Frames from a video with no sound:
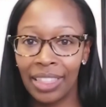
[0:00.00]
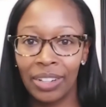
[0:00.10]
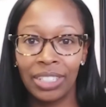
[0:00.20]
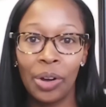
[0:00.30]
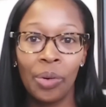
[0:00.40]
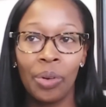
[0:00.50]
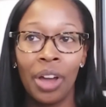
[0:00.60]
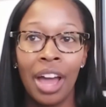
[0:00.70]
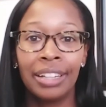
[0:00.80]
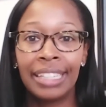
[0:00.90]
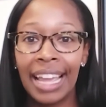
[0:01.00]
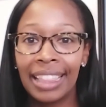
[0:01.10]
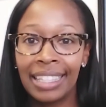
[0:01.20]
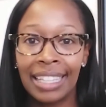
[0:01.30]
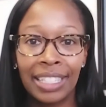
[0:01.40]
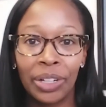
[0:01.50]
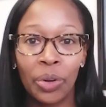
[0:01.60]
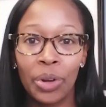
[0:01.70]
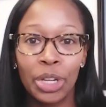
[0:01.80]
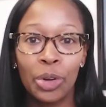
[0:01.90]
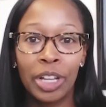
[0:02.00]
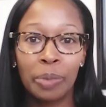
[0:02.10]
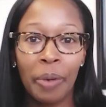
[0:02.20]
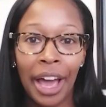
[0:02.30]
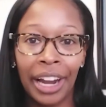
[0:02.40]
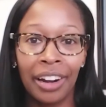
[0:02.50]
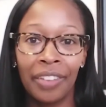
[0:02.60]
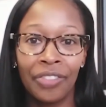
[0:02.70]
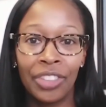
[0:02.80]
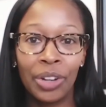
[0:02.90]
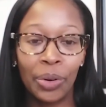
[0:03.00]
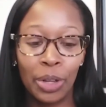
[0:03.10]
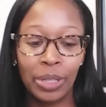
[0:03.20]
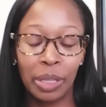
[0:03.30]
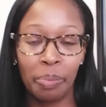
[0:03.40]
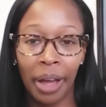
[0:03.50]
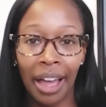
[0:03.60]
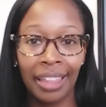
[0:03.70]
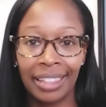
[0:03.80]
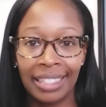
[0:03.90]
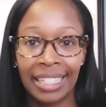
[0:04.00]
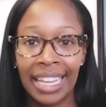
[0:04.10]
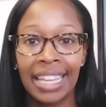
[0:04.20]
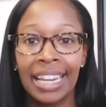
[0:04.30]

there's no date that says they're going to expire if you don't use them by this date.